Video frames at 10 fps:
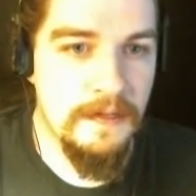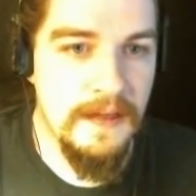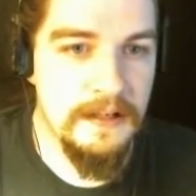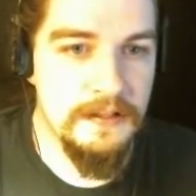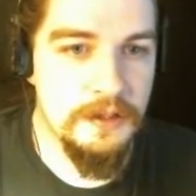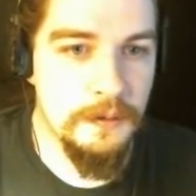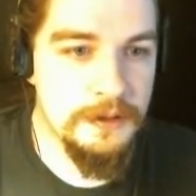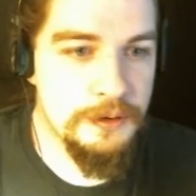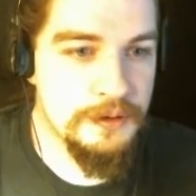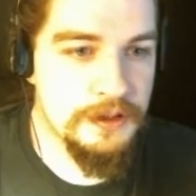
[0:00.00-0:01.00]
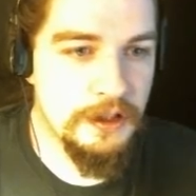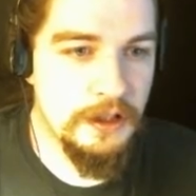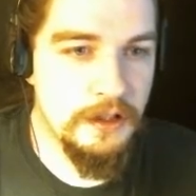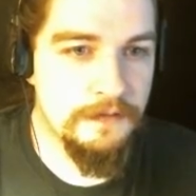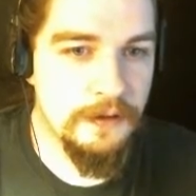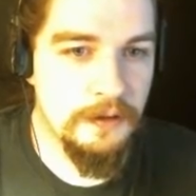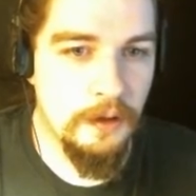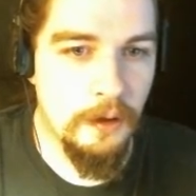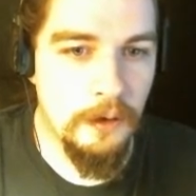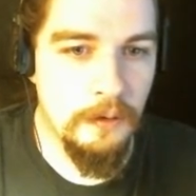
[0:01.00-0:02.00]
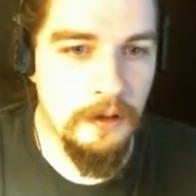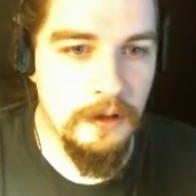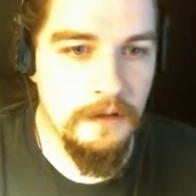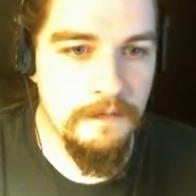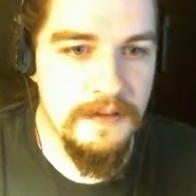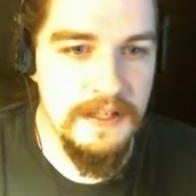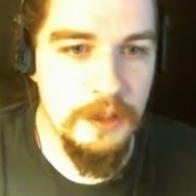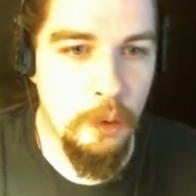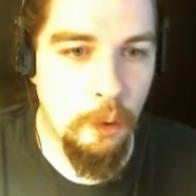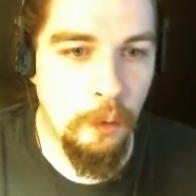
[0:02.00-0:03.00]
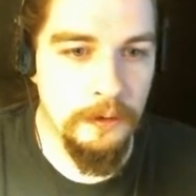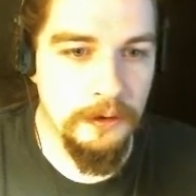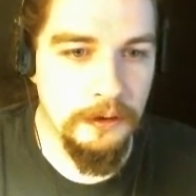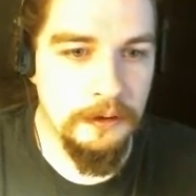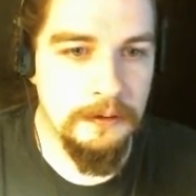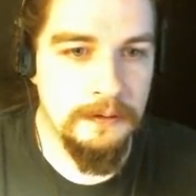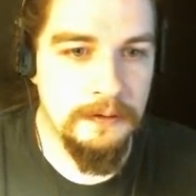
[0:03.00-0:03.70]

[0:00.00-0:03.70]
that is going to cover all of the Order